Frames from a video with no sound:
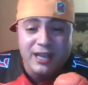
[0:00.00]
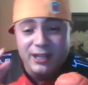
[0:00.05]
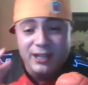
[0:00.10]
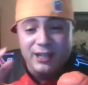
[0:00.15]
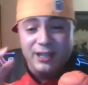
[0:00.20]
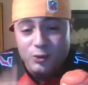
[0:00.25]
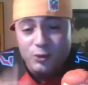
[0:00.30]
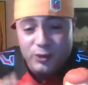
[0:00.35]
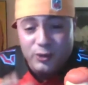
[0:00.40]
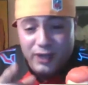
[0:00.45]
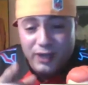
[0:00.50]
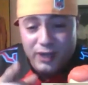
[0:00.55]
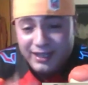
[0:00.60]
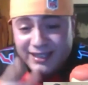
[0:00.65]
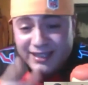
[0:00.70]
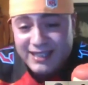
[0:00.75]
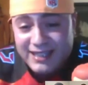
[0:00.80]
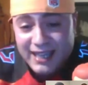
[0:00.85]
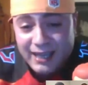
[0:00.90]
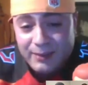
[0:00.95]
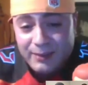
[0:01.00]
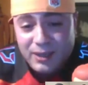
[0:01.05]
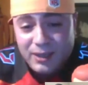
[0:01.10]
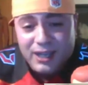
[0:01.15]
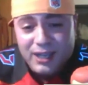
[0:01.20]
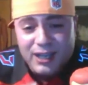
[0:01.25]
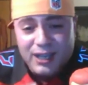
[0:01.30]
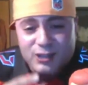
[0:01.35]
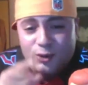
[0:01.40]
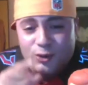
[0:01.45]
It's cool that in this
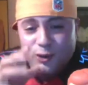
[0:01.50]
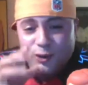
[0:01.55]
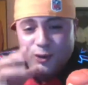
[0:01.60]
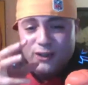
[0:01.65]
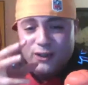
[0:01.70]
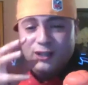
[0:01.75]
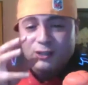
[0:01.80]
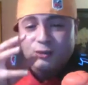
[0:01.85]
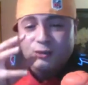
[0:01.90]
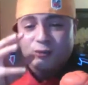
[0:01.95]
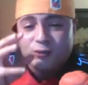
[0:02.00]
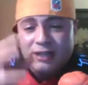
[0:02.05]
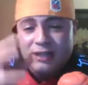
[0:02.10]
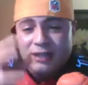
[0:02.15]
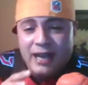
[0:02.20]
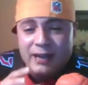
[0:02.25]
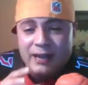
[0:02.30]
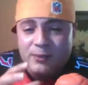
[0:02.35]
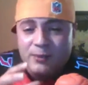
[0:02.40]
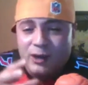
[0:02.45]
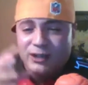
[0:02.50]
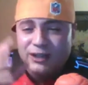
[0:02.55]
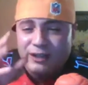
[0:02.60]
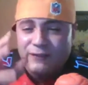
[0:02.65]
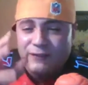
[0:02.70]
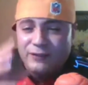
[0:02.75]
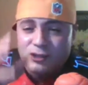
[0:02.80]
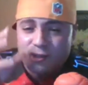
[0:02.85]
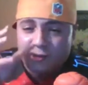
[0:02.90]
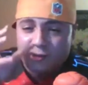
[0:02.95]
game, it's sort of like you climb a
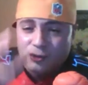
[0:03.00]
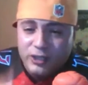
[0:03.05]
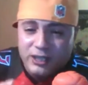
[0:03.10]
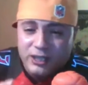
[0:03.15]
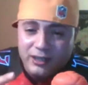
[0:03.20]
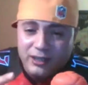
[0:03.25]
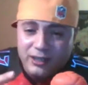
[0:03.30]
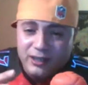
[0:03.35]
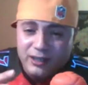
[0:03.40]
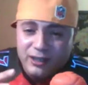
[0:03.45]
living tree